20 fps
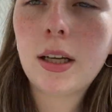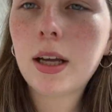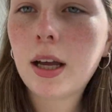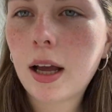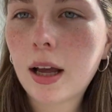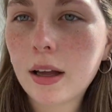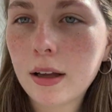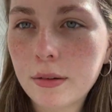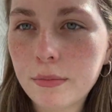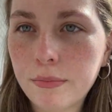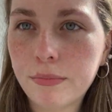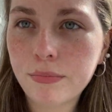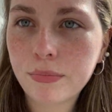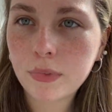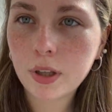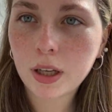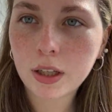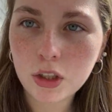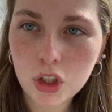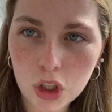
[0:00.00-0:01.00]
um,
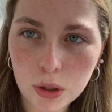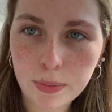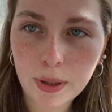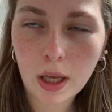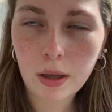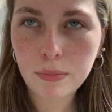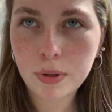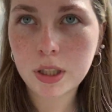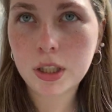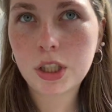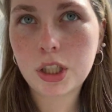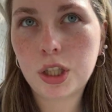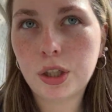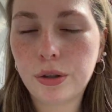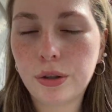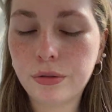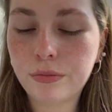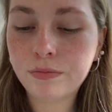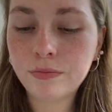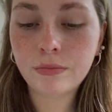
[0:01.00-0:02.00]
and she'll be able
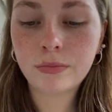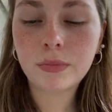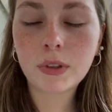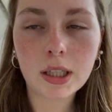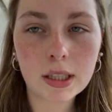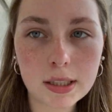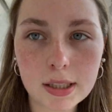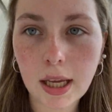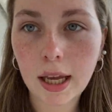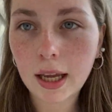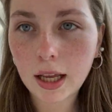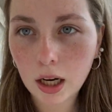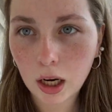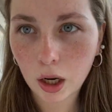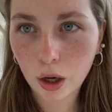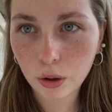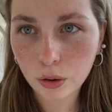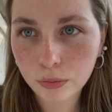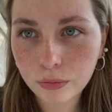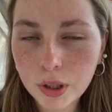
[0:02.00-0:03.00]
to say
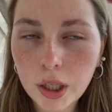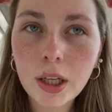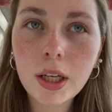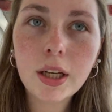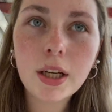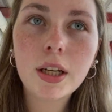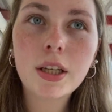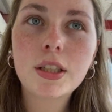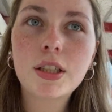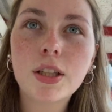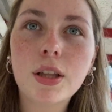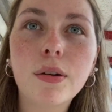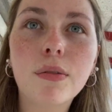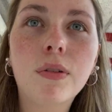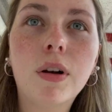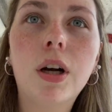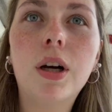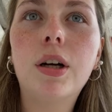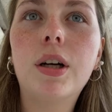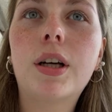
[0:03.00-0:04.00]
hello to the
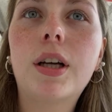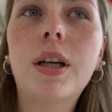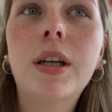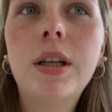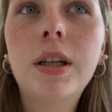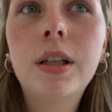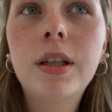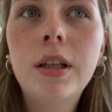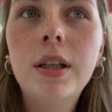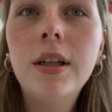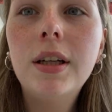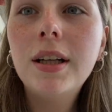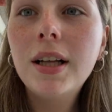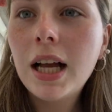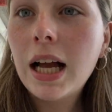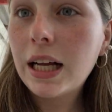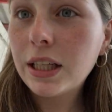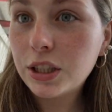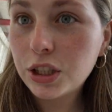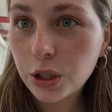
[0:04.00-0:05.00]
vlog
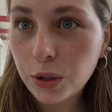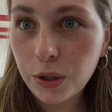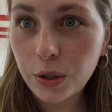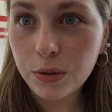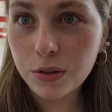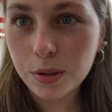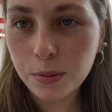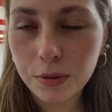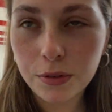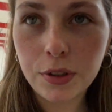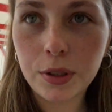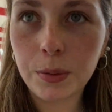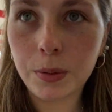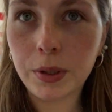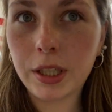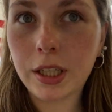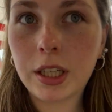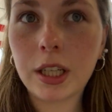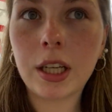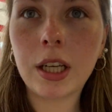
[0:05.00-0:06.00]
and show you some of her
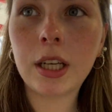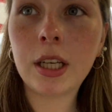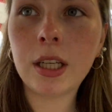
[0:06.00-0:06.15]
work.